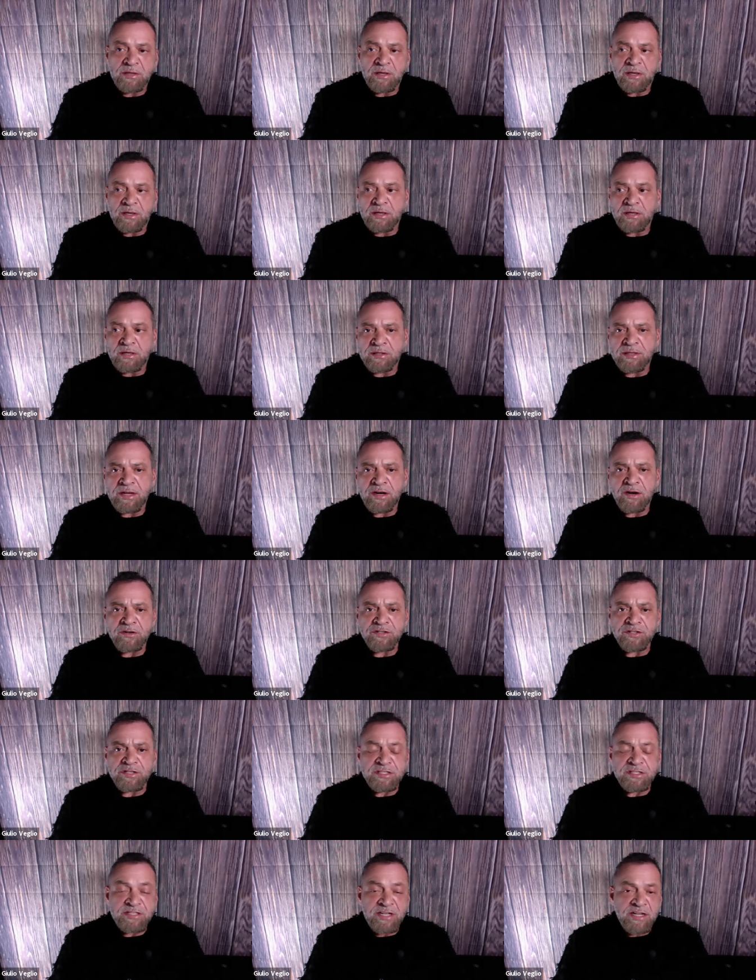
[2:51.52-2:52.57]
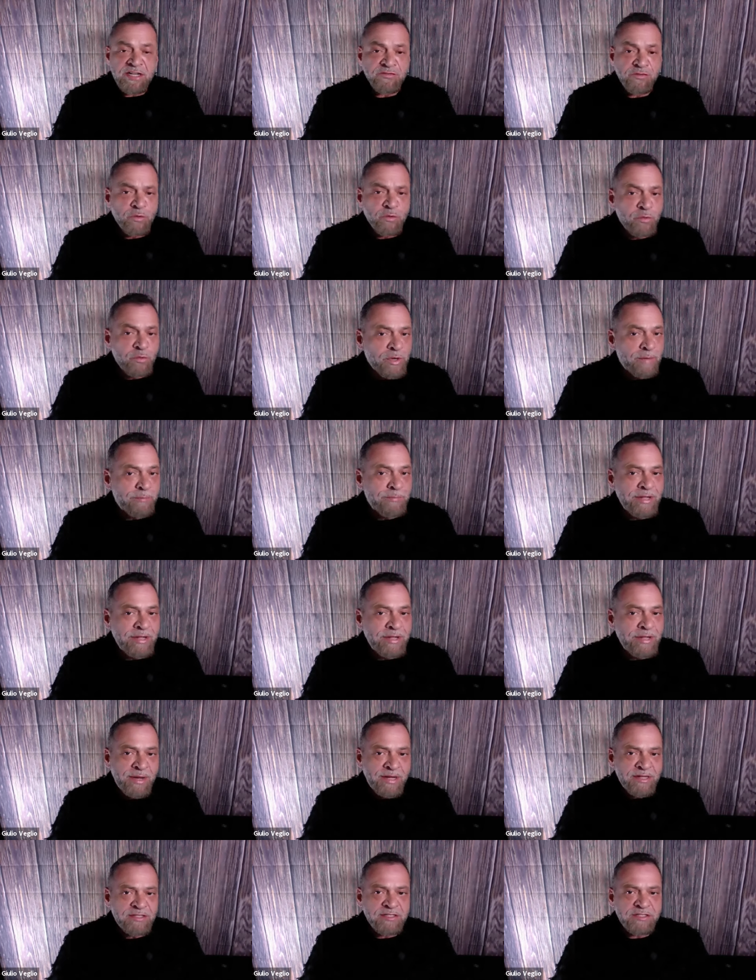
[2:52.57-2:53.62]
uh, that are successful. And what I mean
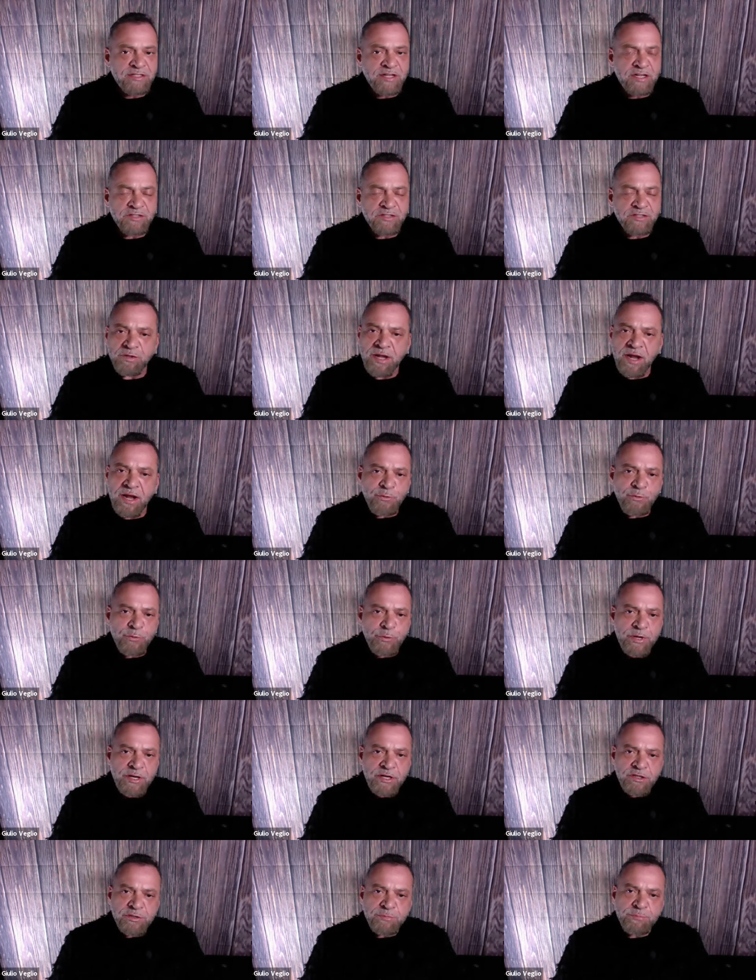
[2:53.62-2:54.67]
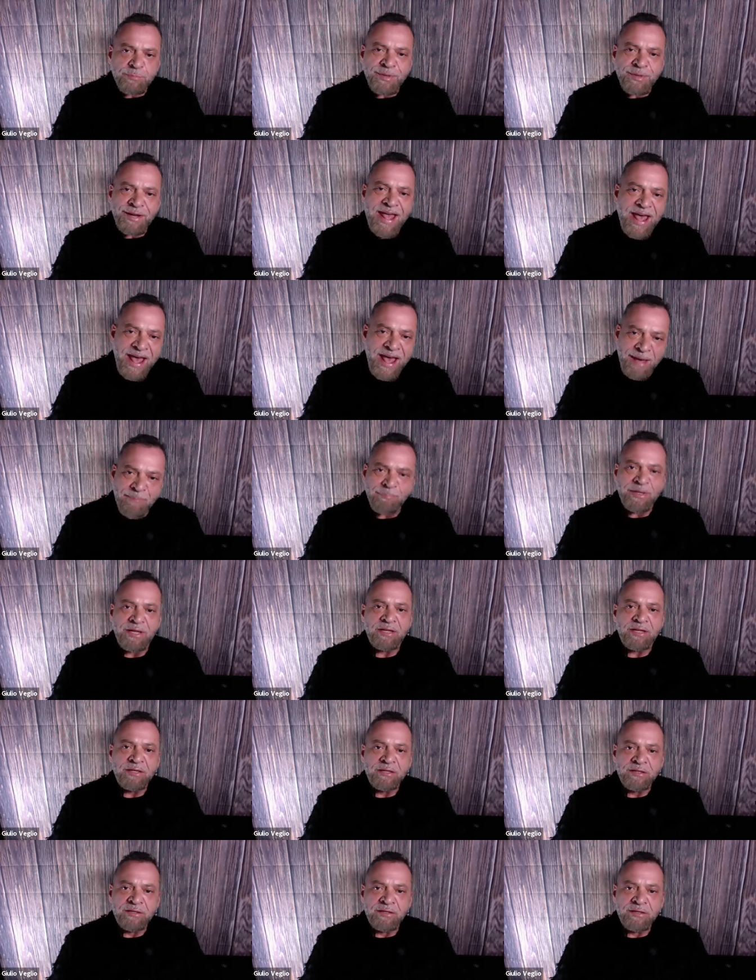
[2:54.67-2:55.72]
by successful, not rich, but happy
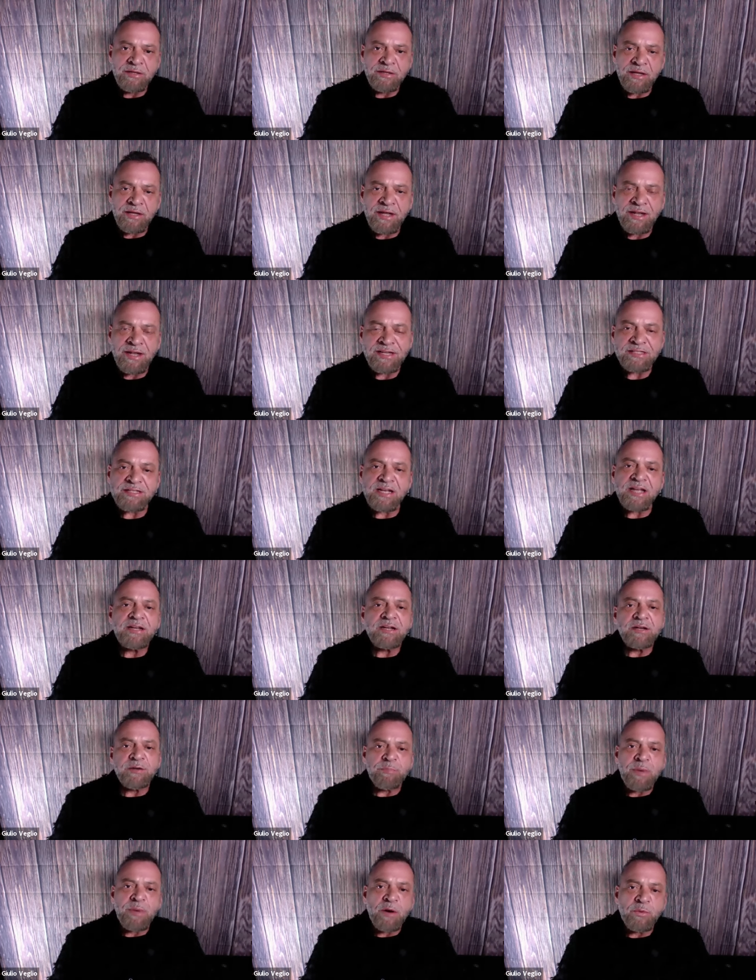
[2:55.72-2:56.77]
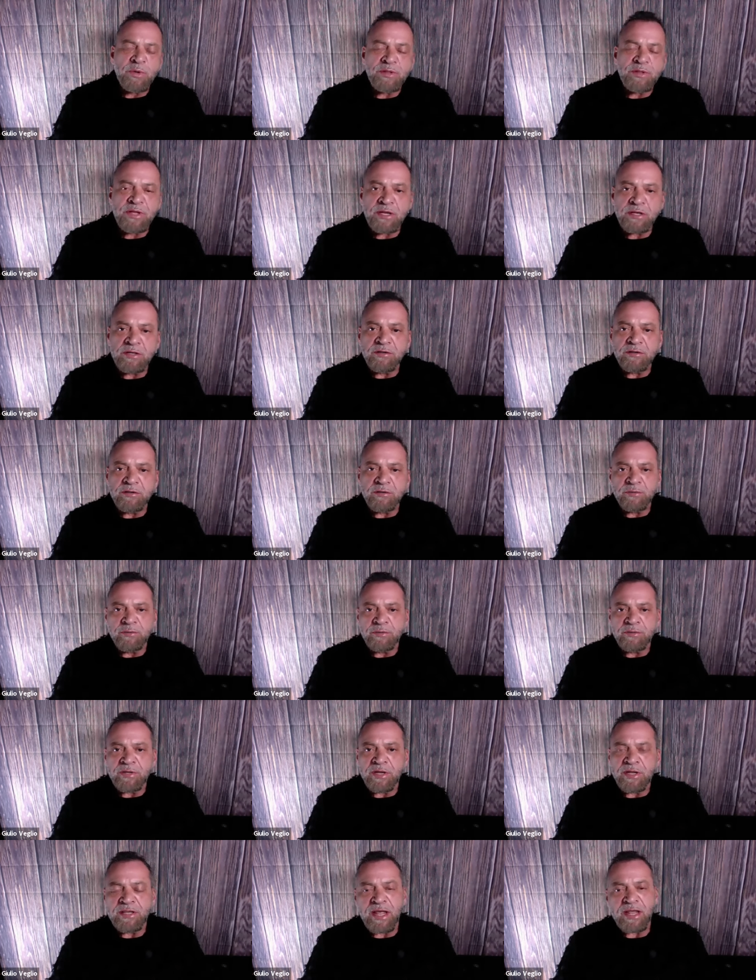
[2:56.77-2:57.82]
and excited about what they do.
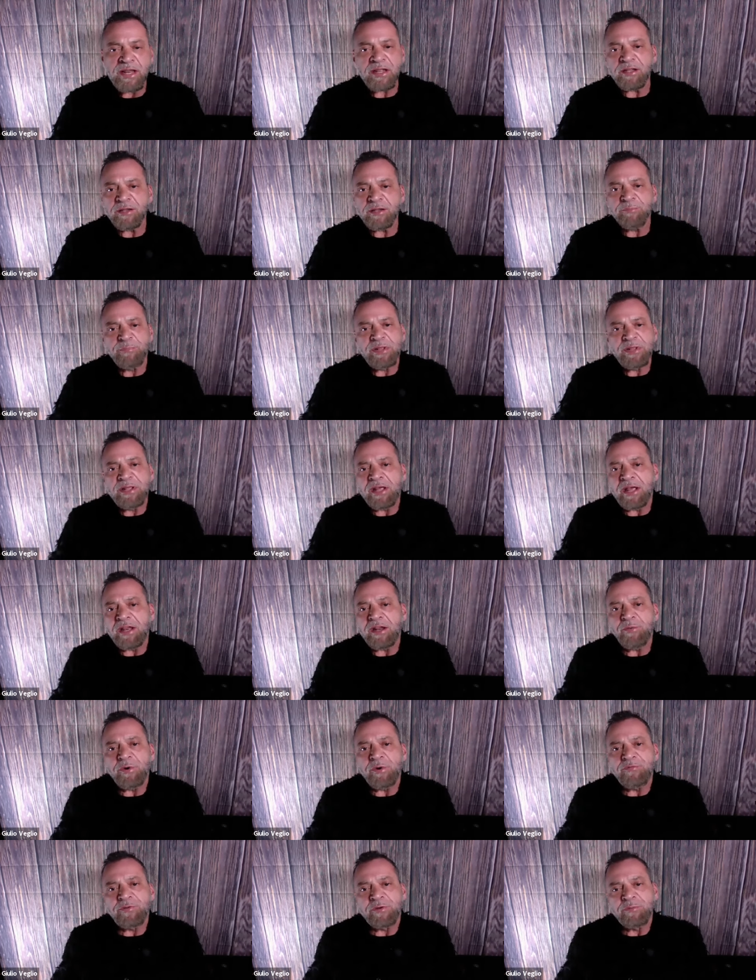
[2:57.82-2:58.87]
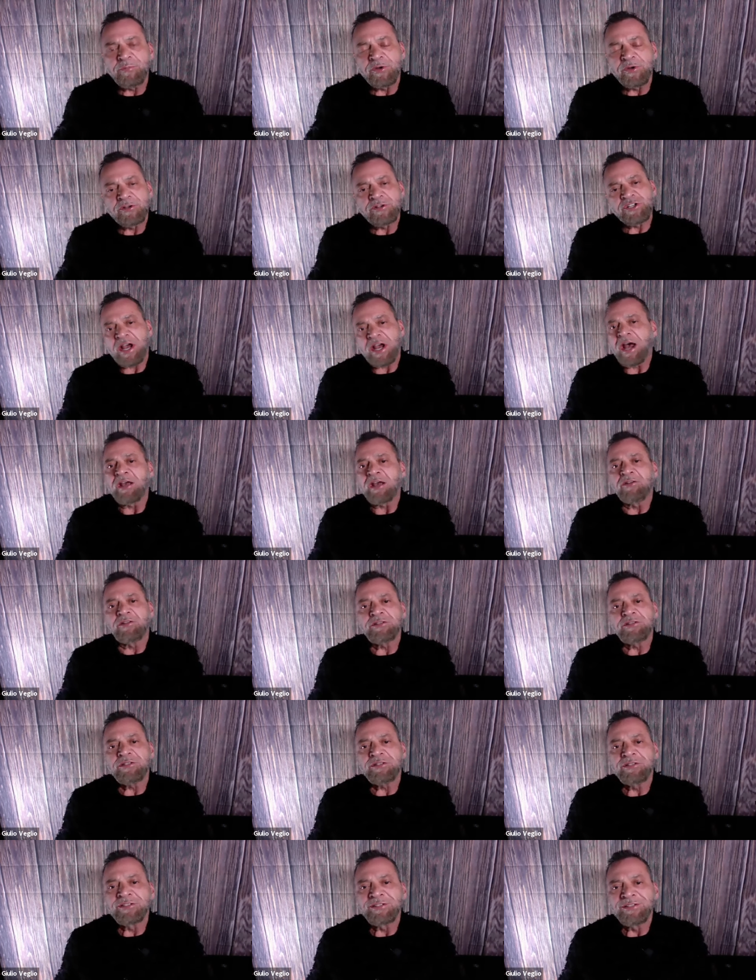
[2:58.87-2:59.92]
And that it could be anywhere from your
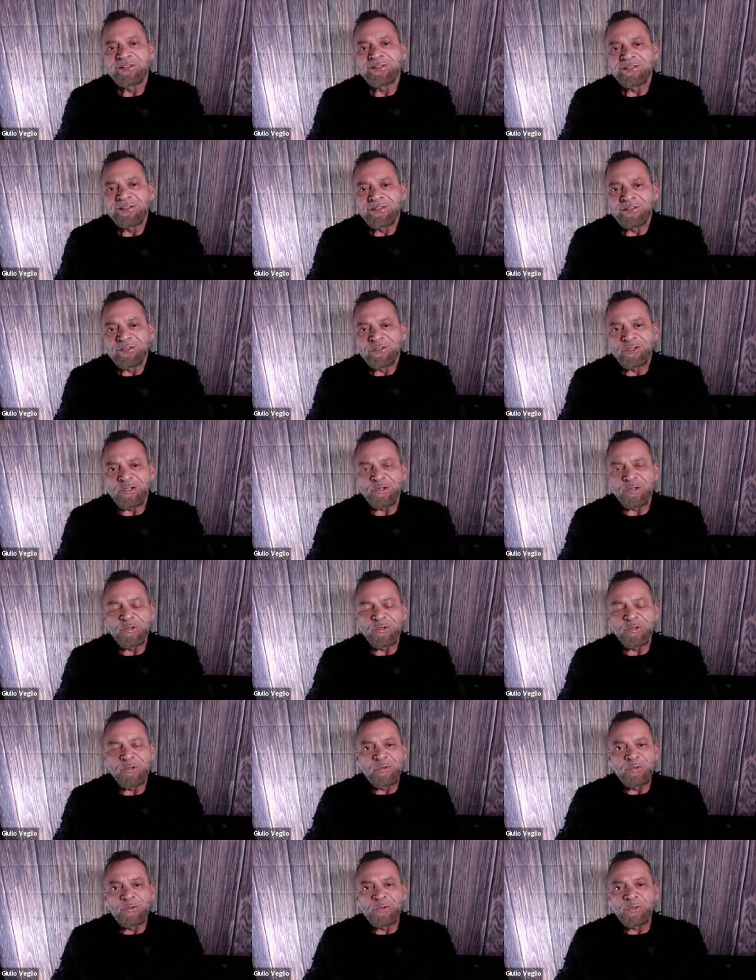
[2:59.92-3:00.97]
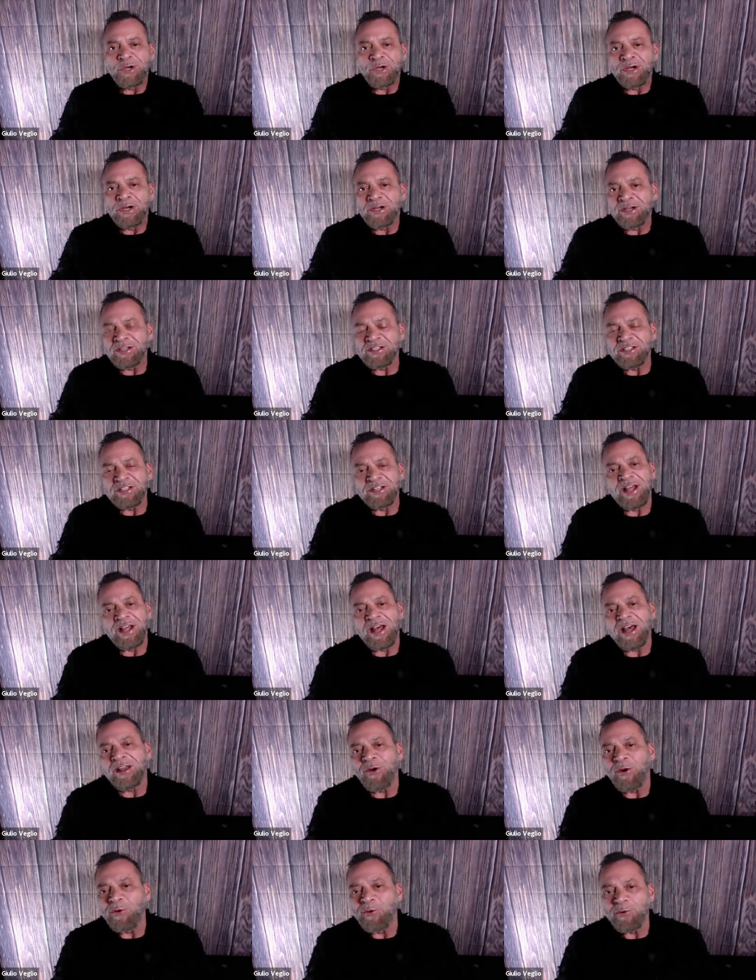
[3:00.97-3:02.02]
child to uh, a
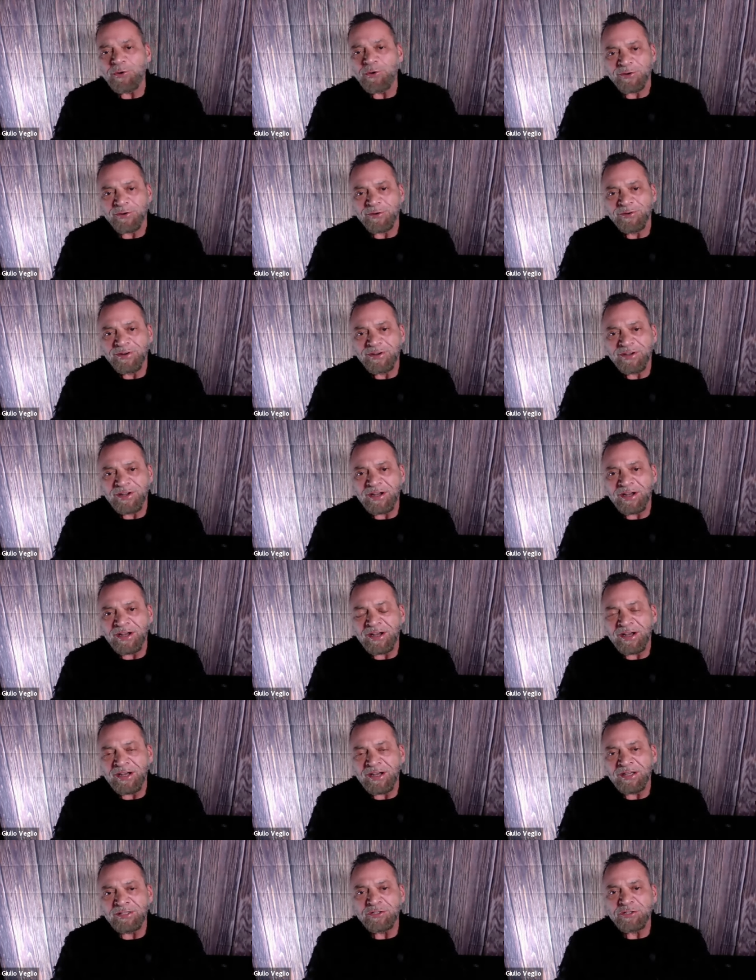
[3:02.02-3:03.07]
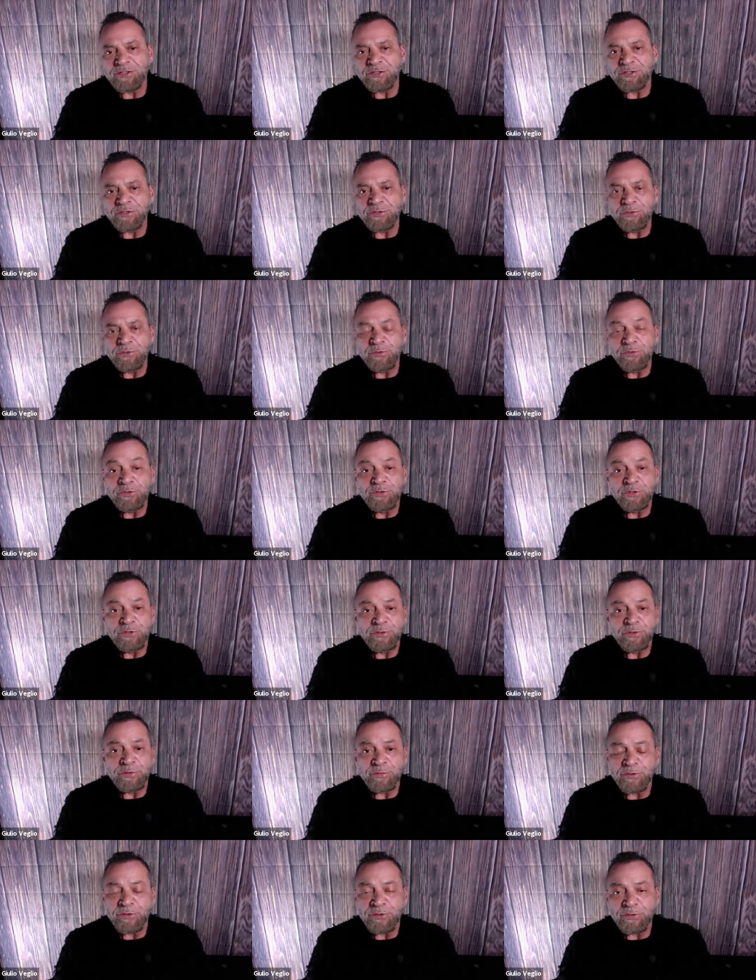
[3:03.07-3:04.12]
salon owner uh, to
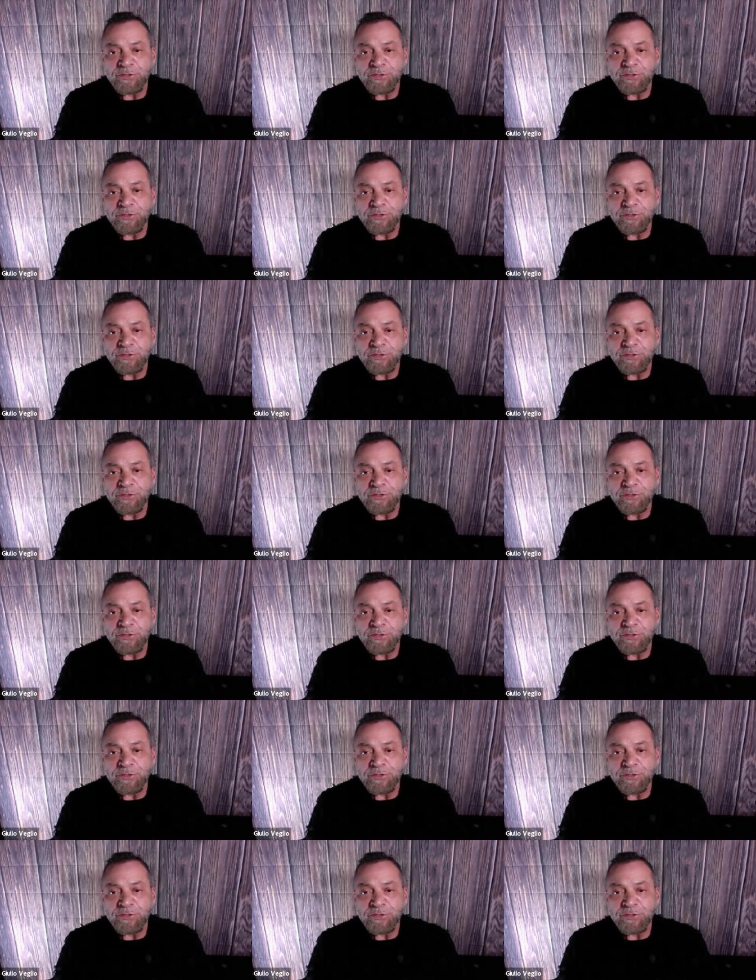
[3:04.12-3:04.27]
your, your